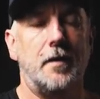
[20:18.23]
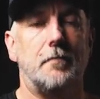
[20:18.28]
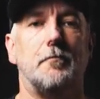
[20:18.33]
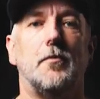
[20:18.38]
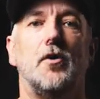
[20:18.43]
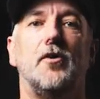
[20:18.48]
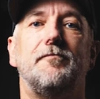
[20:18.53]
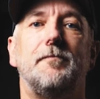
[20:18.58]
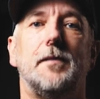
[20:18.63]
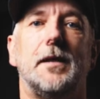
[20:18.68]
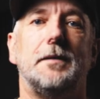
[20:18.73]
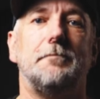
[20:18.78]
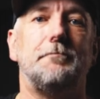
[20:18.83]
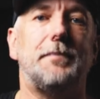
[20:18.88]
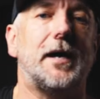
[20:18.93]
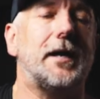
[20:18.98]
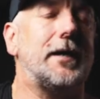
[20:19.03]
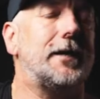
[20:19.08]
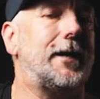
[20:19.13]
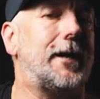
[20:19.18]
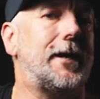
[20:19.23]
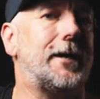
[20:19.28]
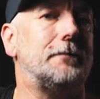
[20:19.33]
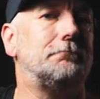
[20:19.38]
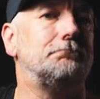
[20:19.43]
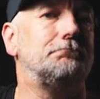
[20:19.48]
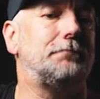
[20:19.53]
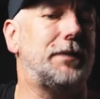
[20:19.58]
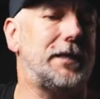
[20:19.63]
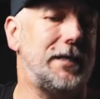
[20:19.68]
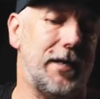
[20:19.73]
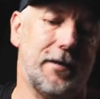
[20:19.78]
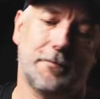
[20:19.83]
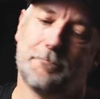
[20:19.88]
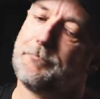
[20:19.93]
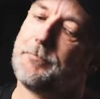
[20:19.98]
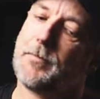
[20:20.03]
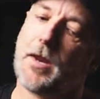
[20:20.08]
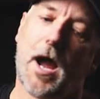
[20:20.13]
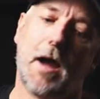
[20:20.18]
movement, but, um, but yeah,
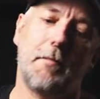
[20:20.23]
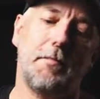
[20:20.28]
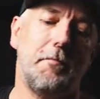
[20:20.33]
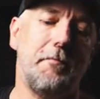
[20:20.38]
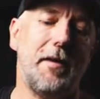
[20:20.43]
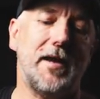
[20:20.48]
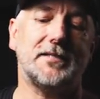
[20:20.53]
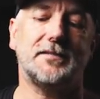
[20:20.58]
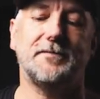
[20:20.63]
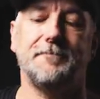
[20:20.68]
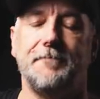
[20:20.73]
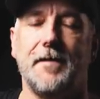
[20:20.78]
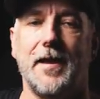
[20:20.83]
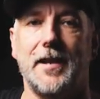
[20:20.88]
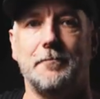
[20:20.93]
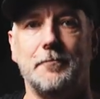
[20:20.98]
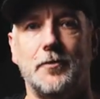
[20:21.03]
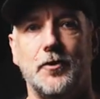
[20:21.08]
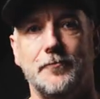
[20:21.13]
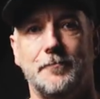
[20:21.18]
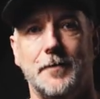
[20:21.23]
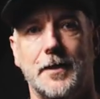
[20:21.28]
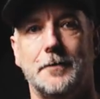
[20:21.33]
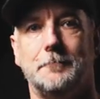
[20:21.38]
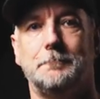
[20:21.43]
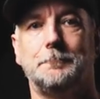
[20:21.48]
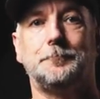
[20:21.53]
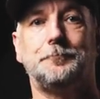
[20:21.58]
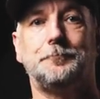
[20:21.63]
I'm a massive fan of movement.